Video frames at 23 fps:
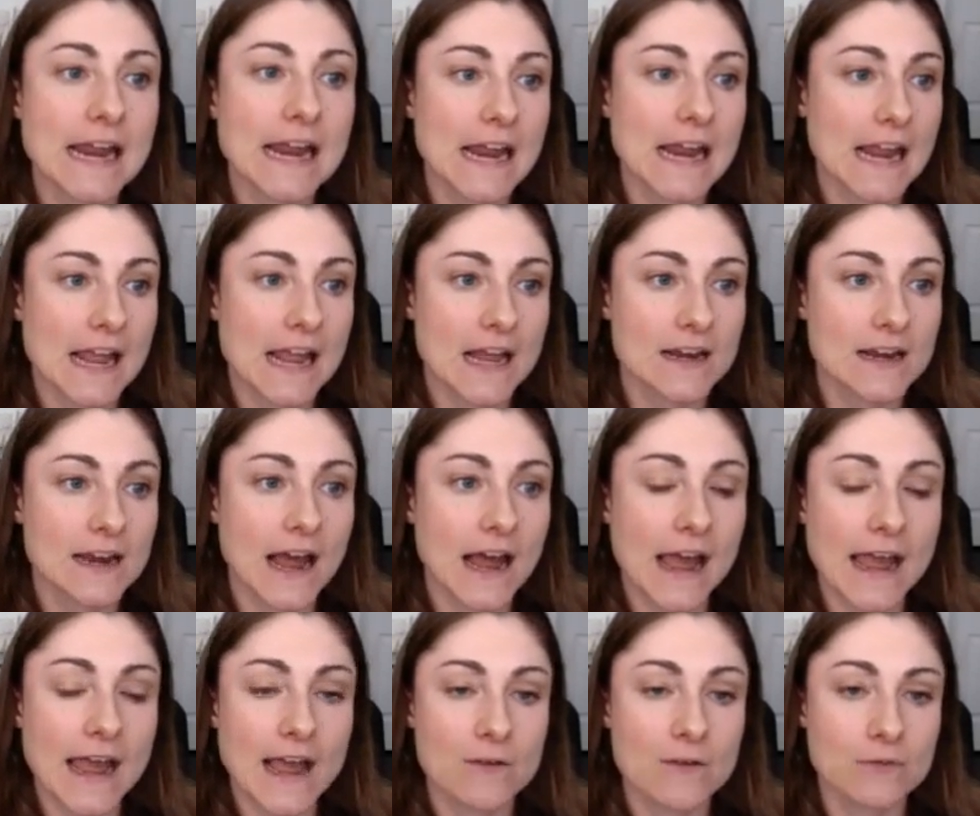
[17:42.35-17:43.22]
And
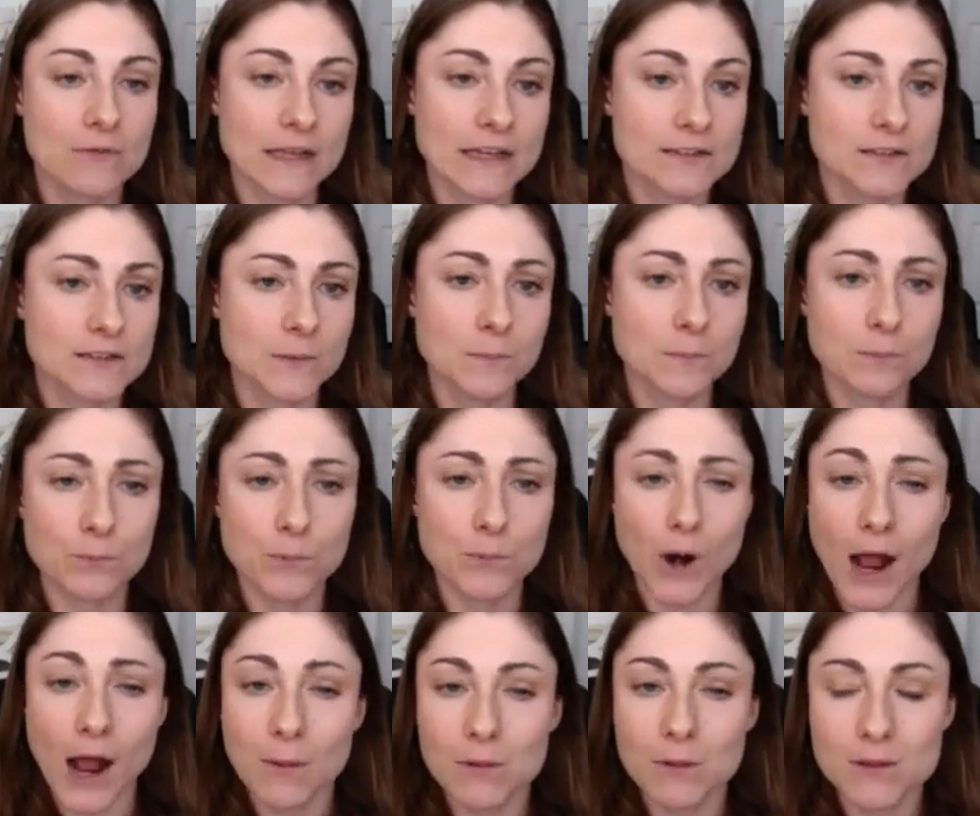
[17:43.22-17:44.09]
I have like some
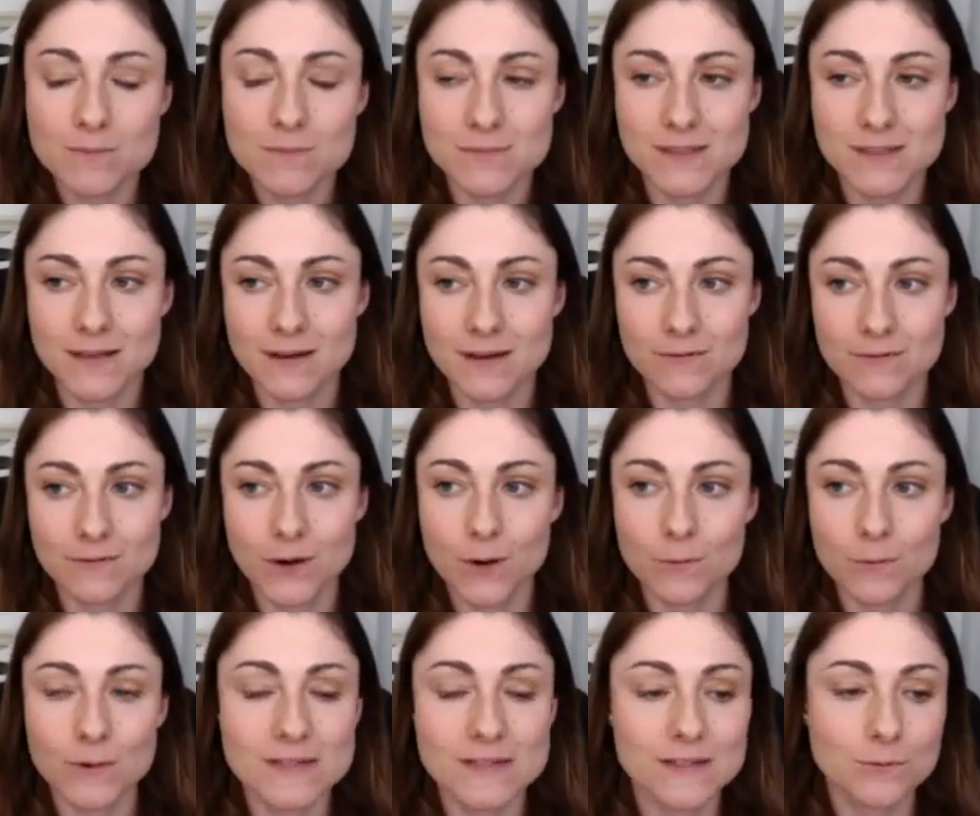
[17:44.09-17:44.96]
problems that have
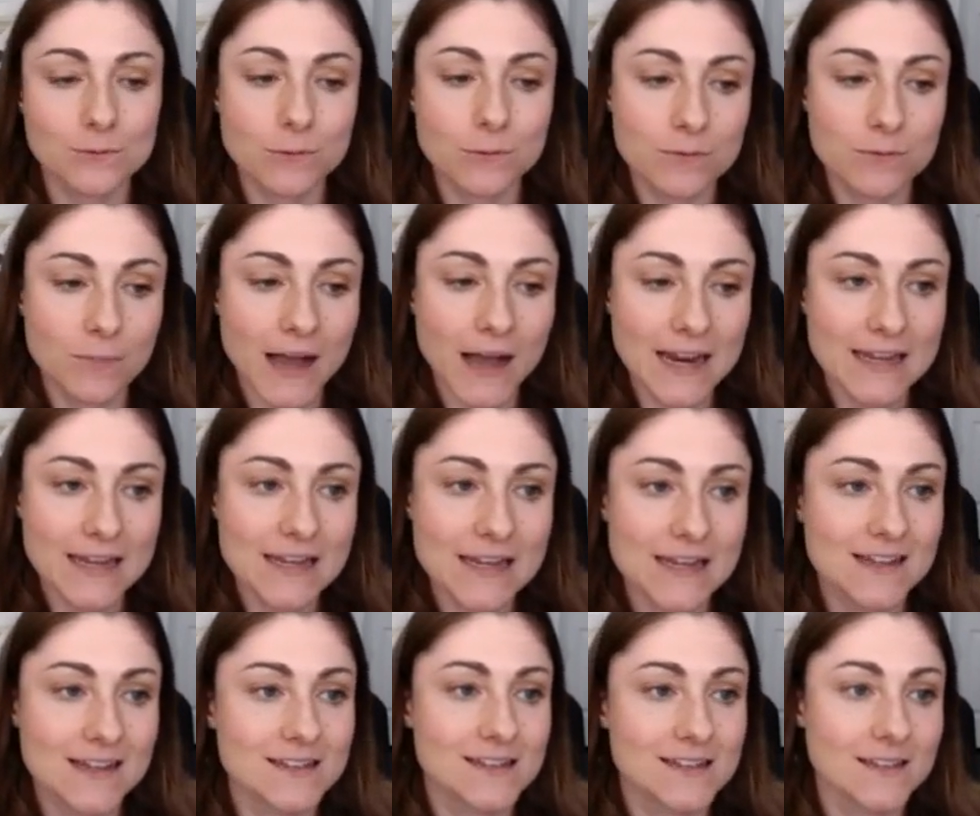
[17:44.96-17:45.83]
arisen with my
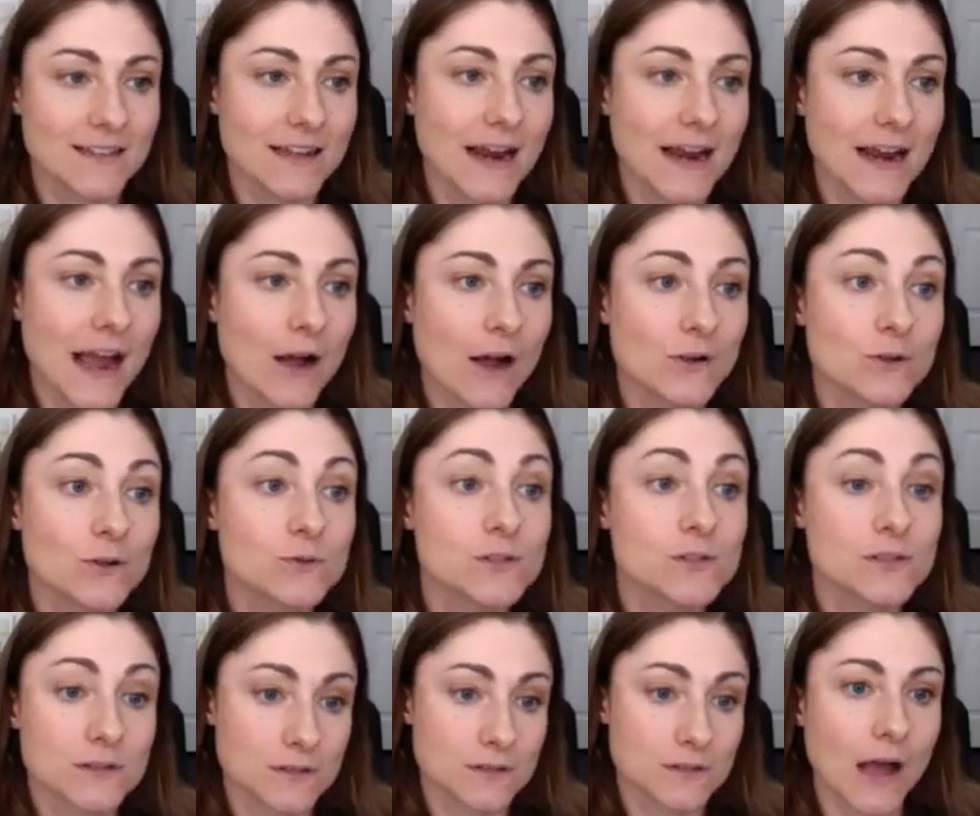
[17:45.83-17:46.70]
kids, and then how you
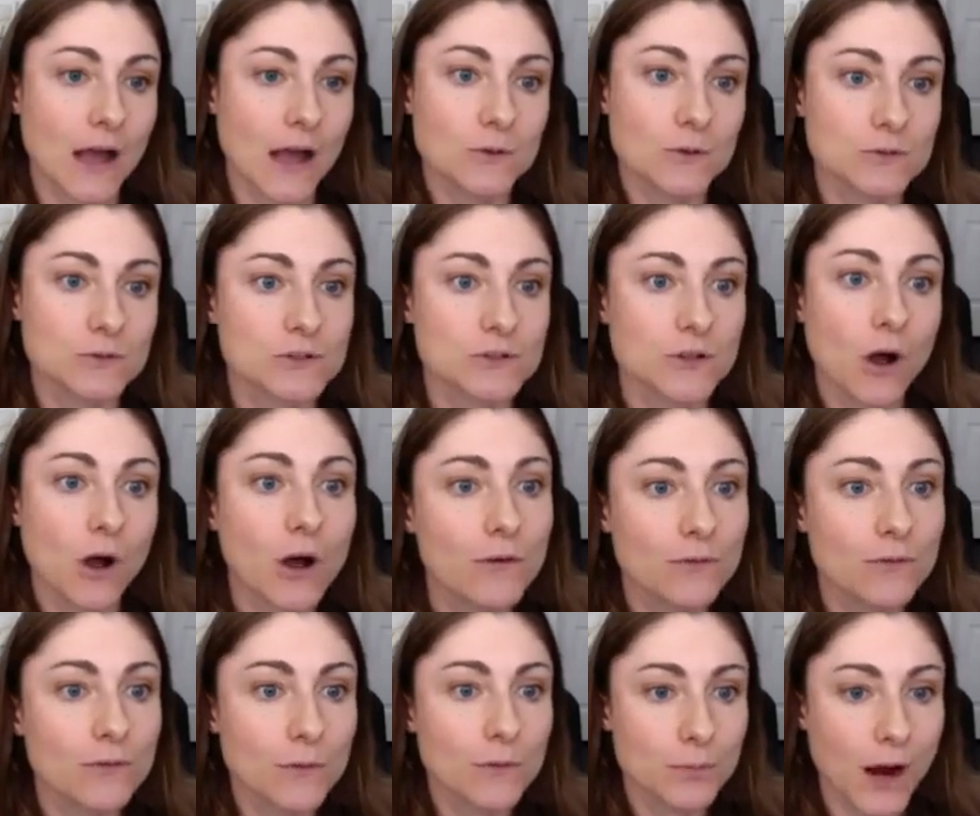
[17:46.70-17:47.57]

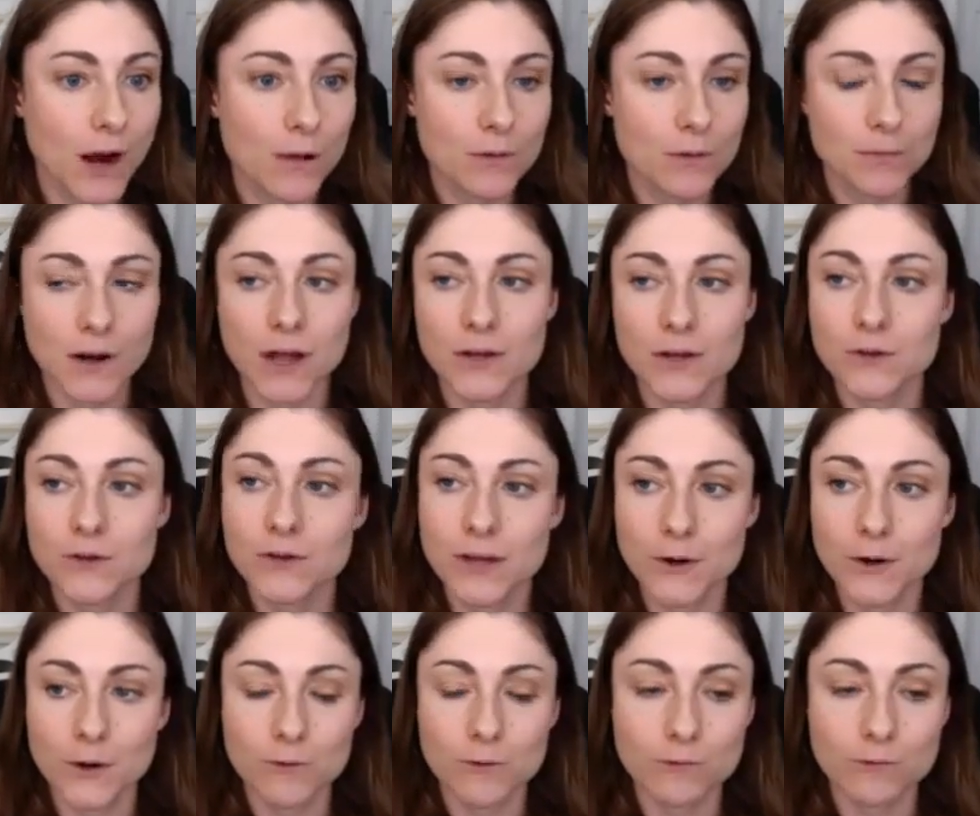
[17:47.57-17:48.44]
solve the problem, or how you
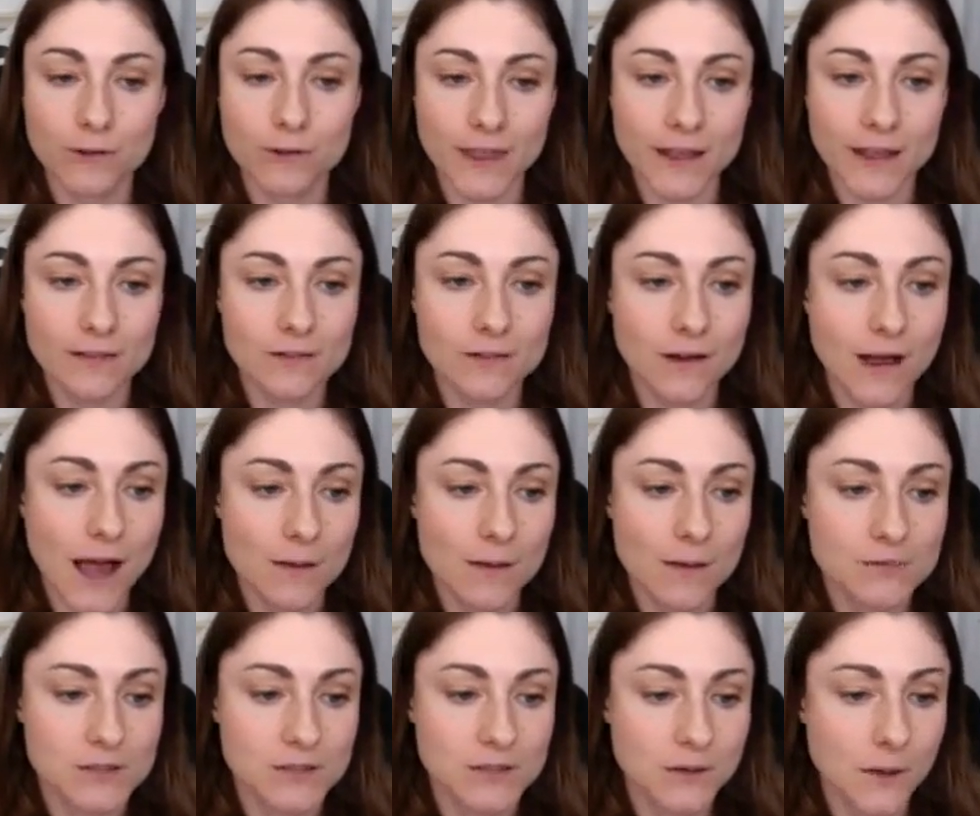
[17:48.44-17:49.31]
get over that little
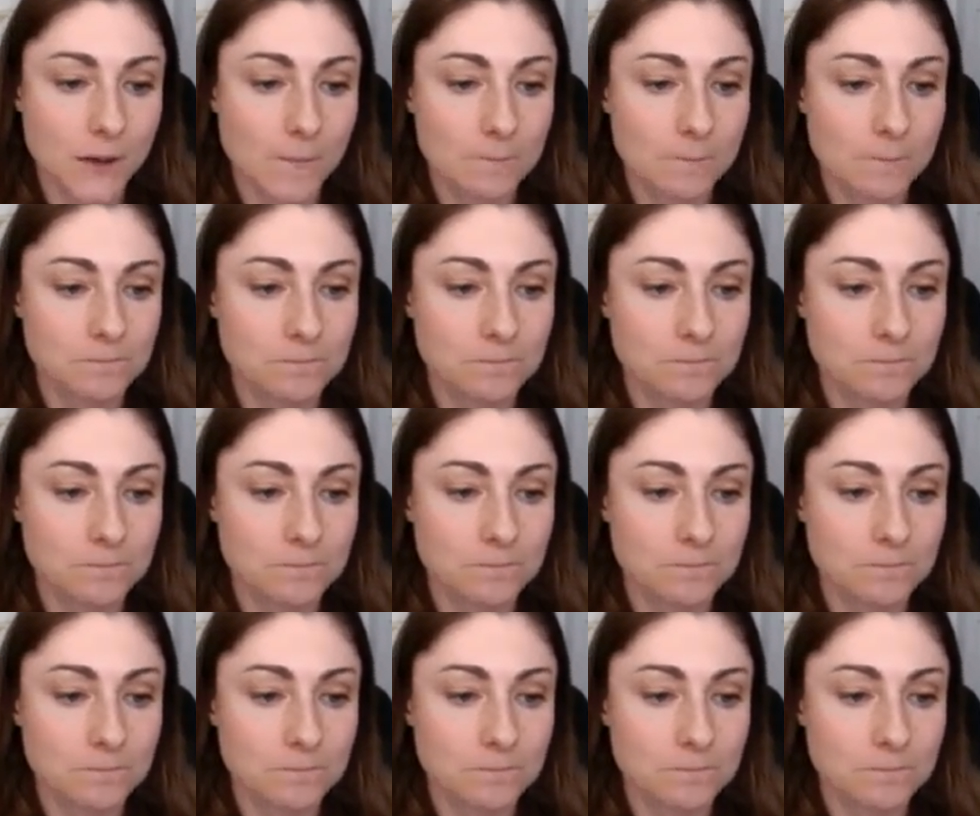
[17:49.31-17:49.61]
obstacle.